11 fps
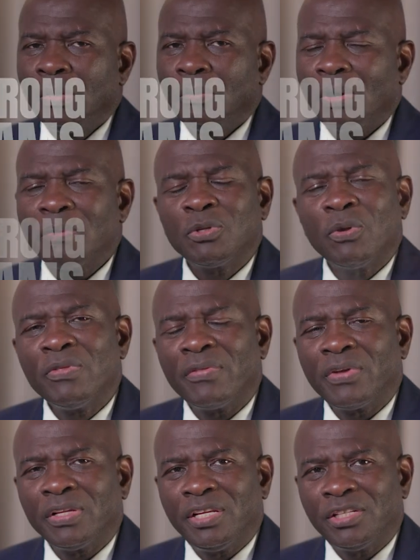Welcome to
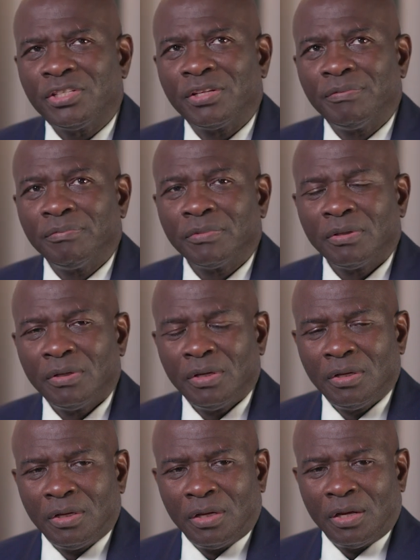another edition
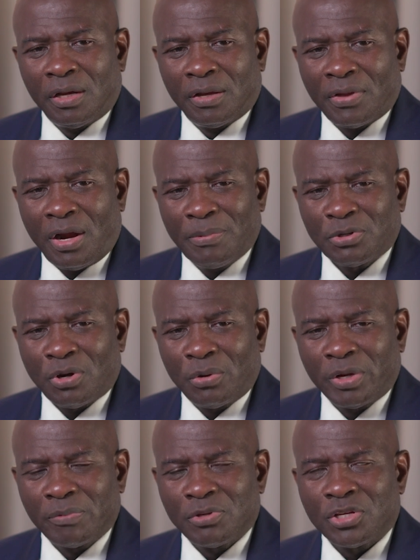of the Armstrong
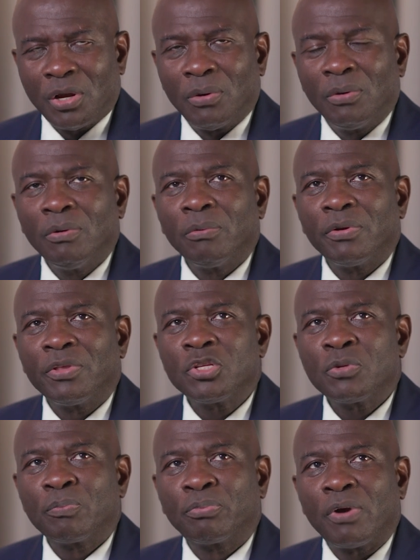Williams Show, where this
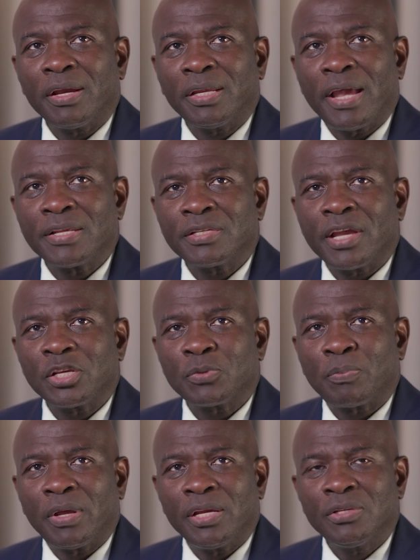broadcast takes
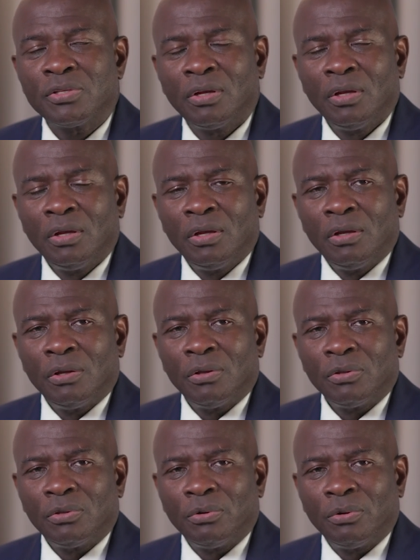place
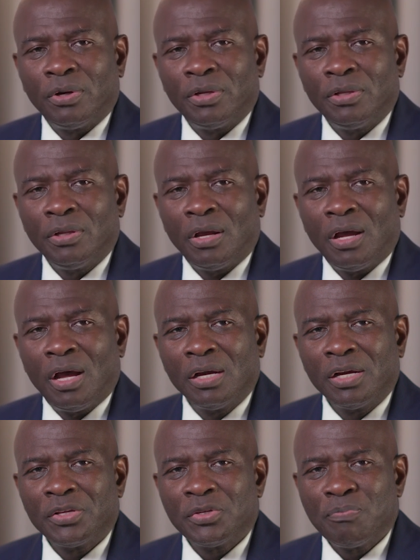during
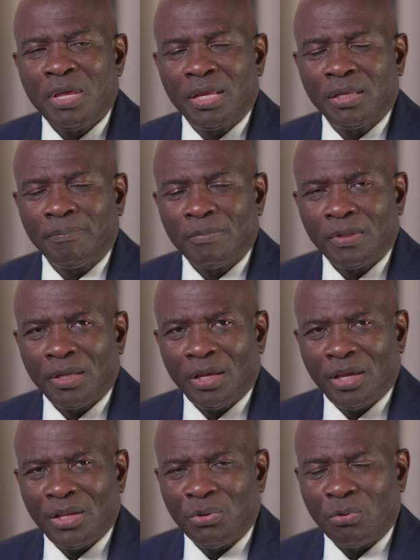UNGA's meeting
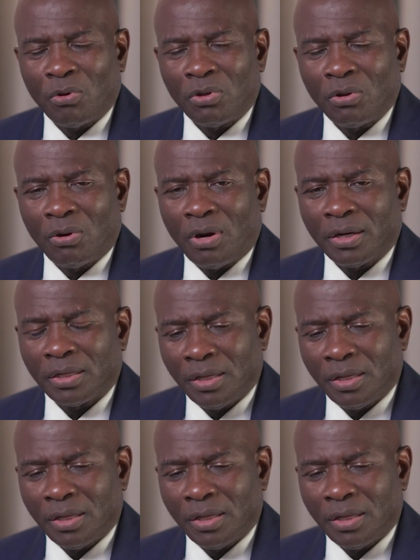in New York.